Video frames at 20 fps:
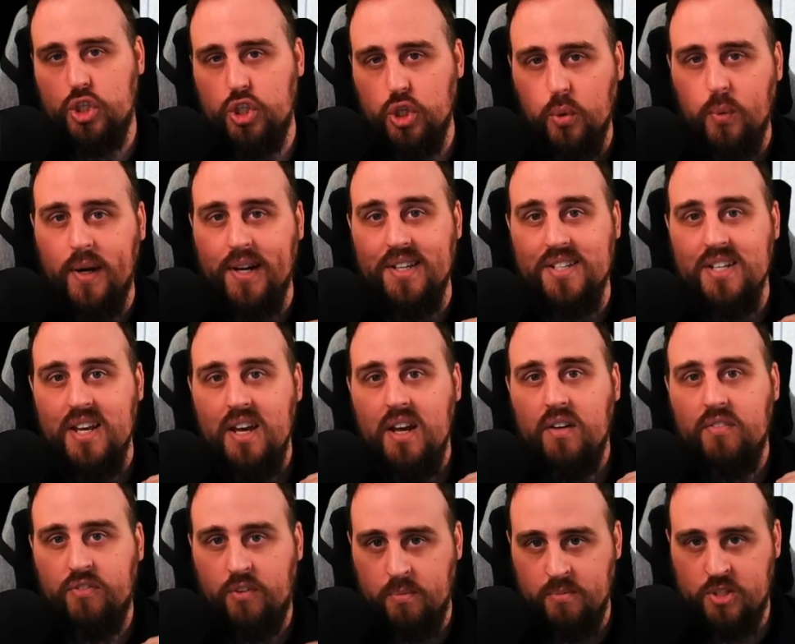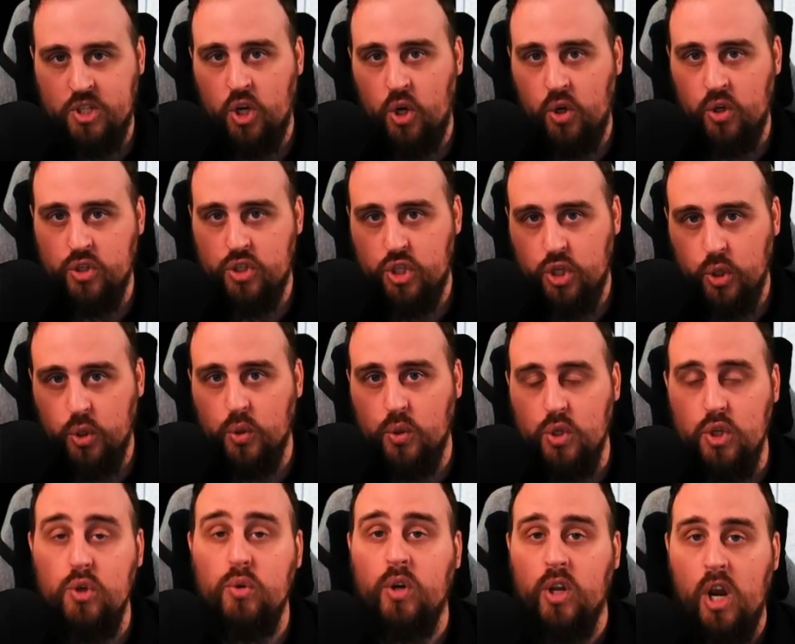do it from turn 2.
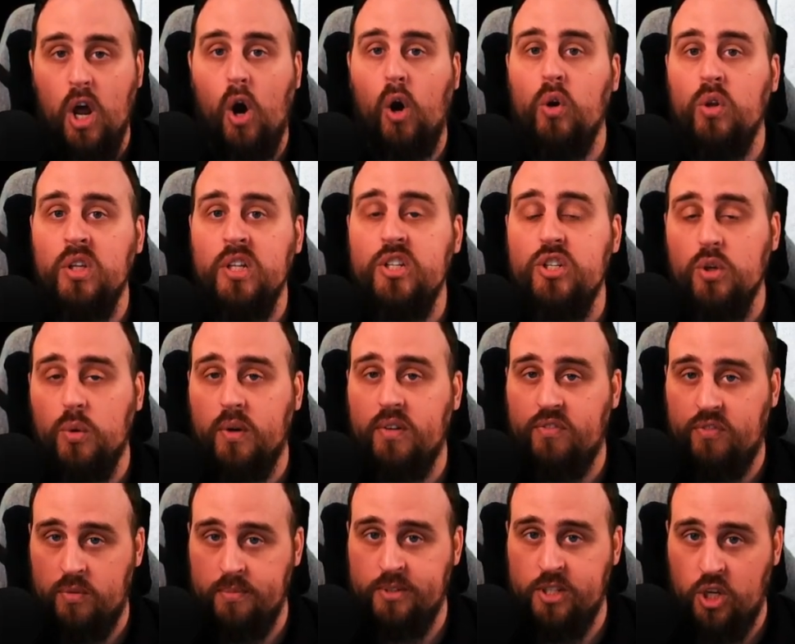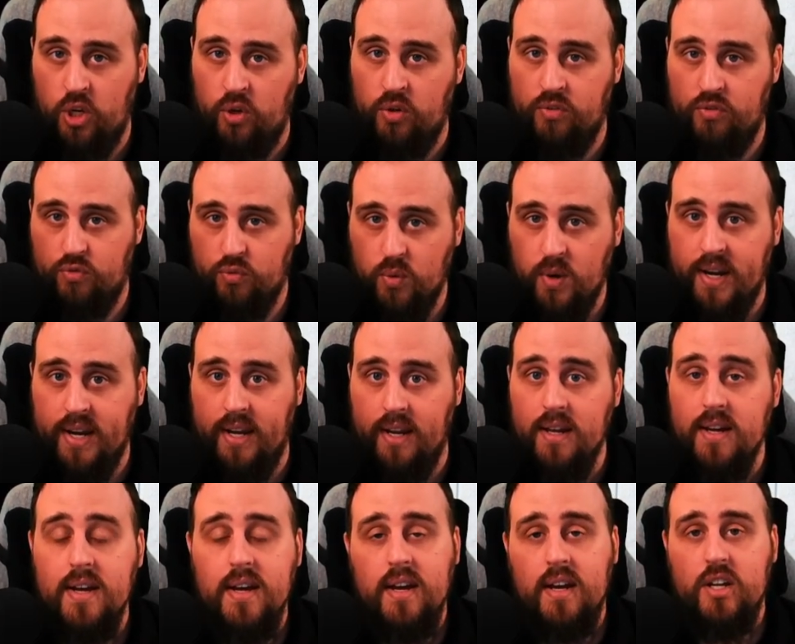You can only do it from turn 3.
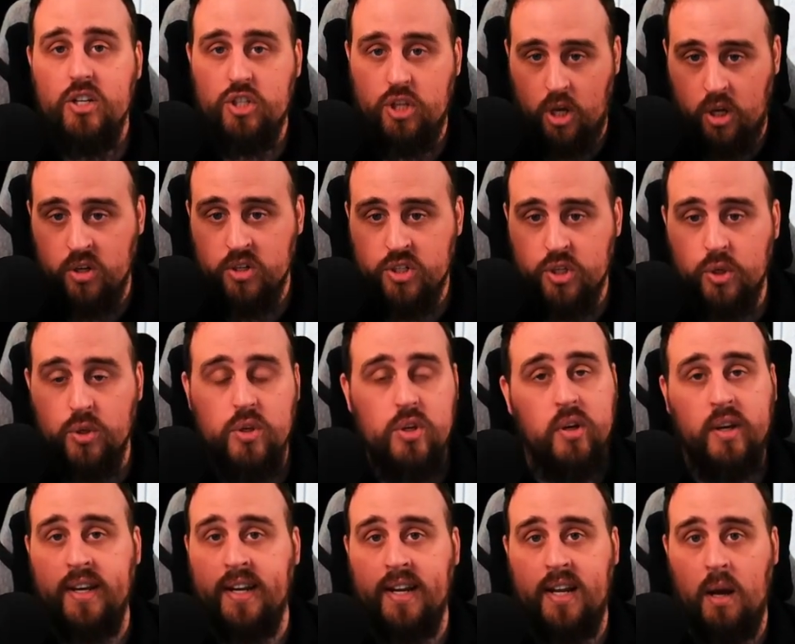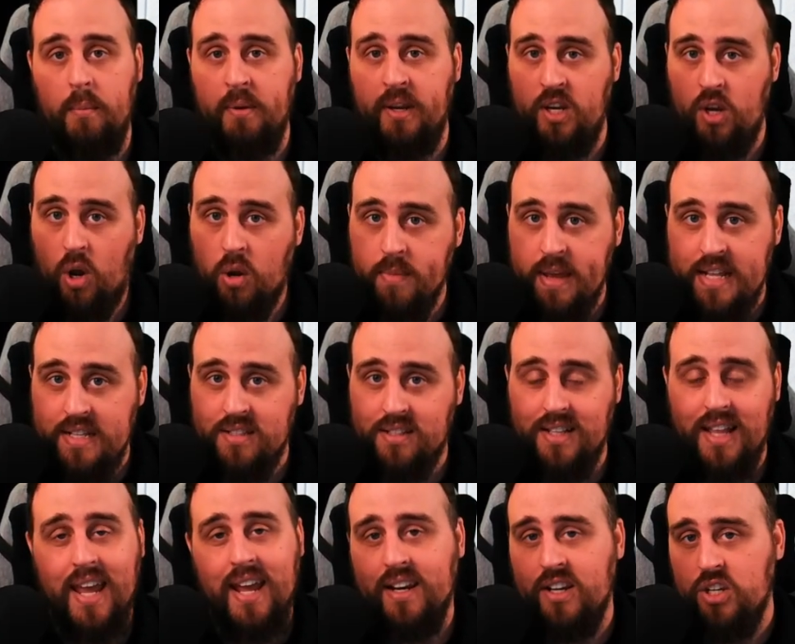Turn 2, you can come in no man's
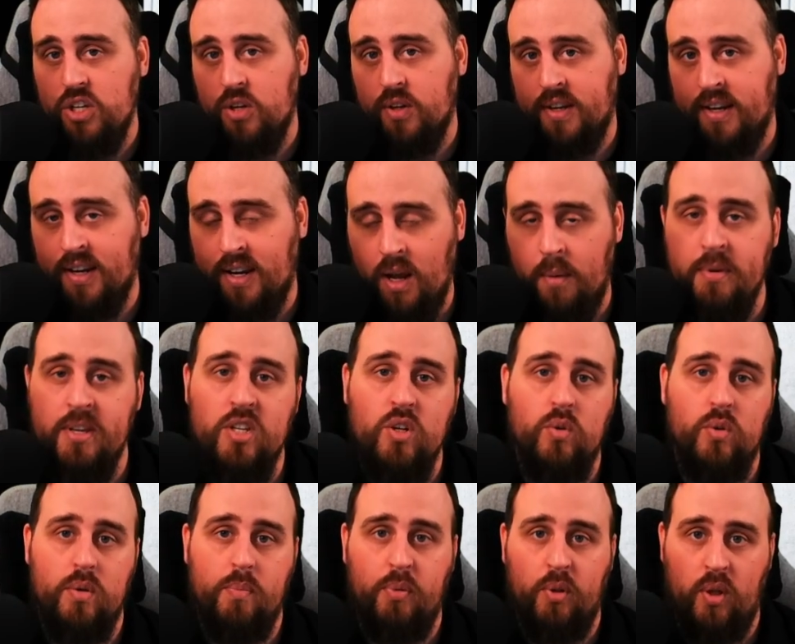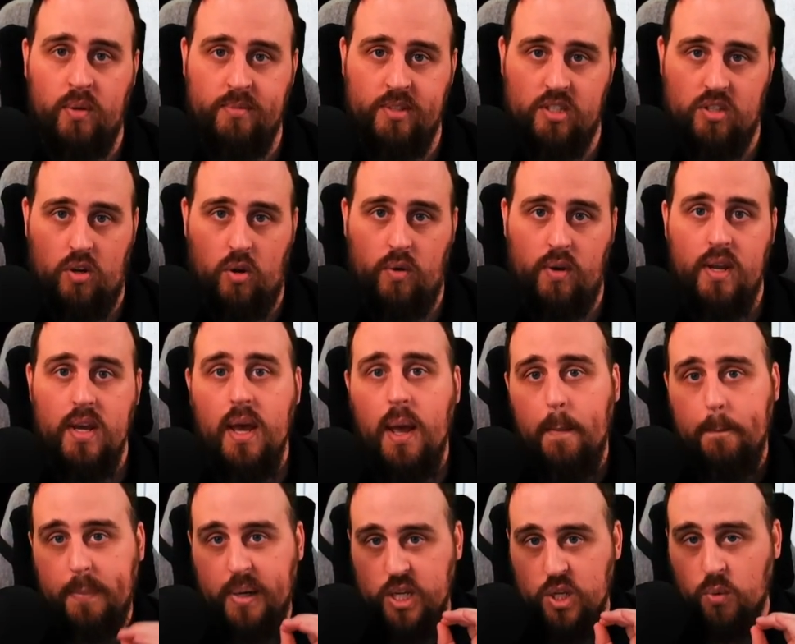land and you can come in your deployment zone,
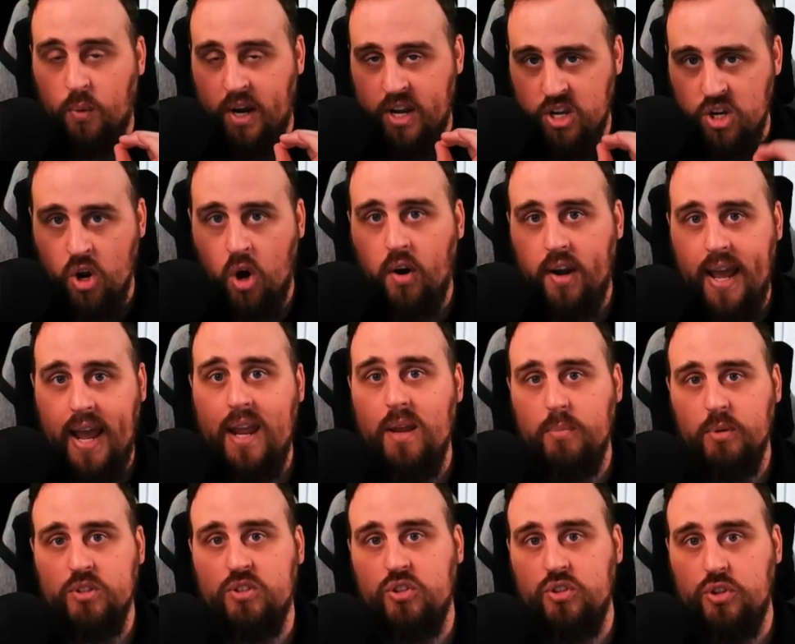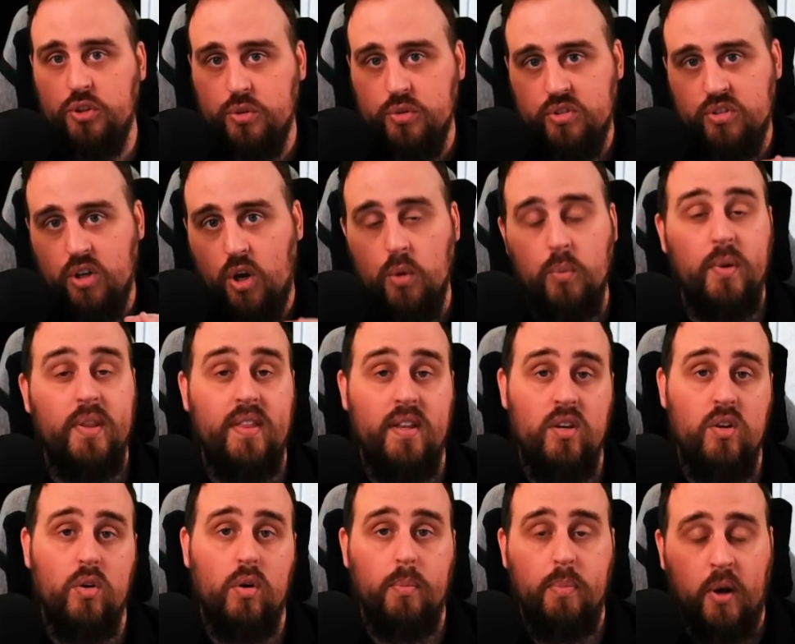but you are not able to do so within
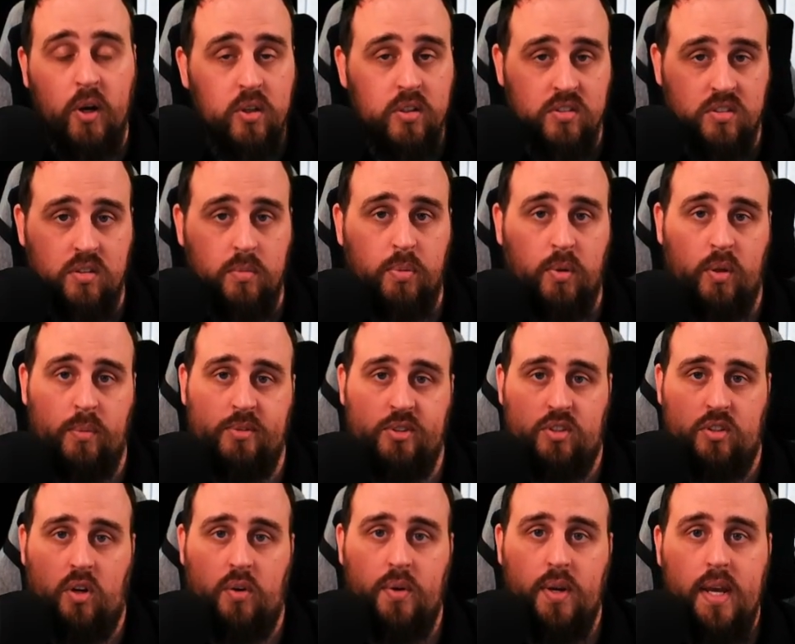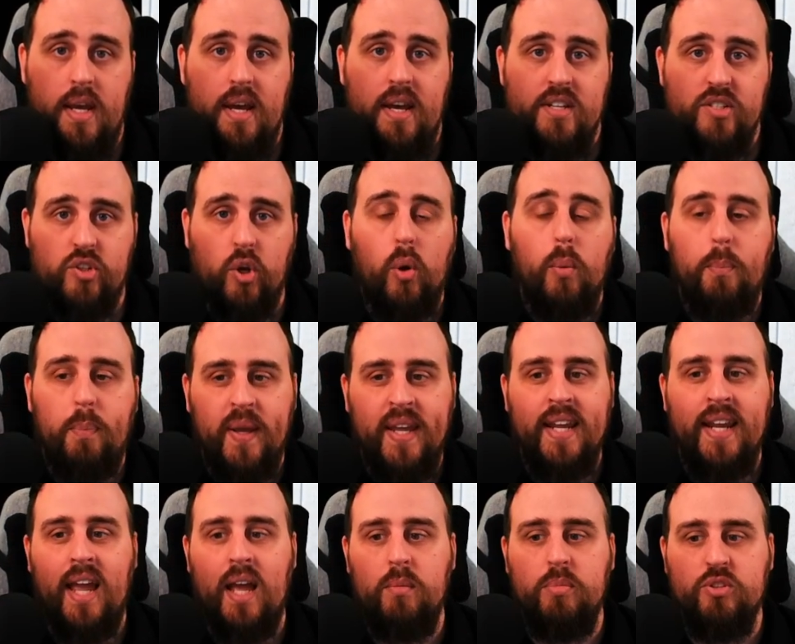your opponent's deployment zone. So
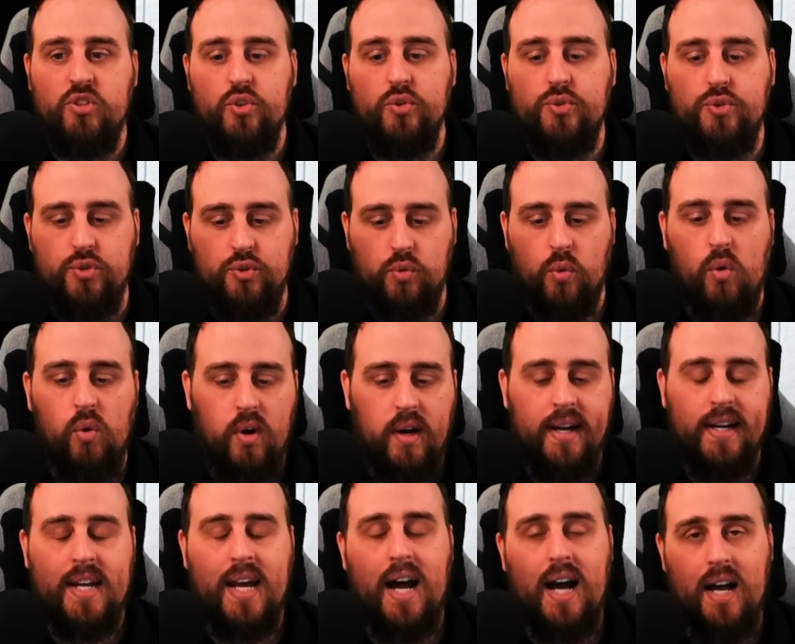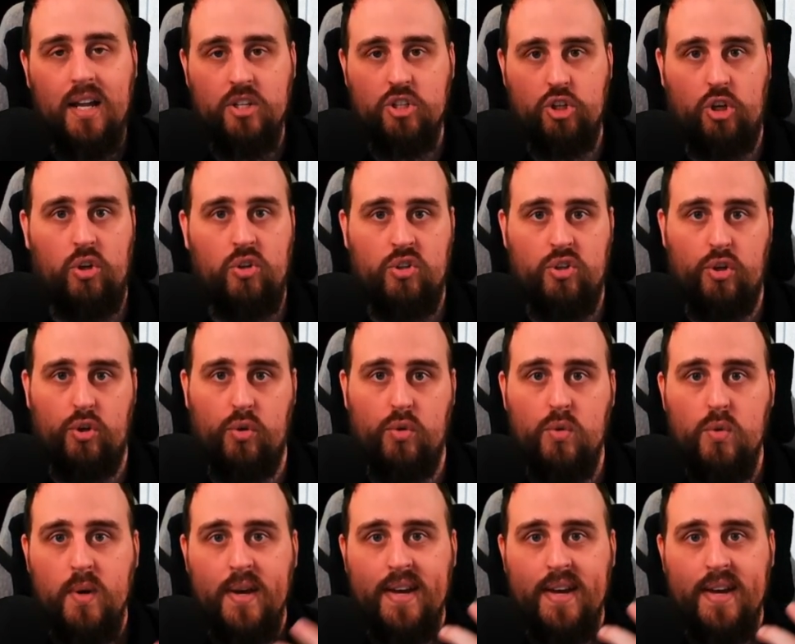being able to draw a card turn 2,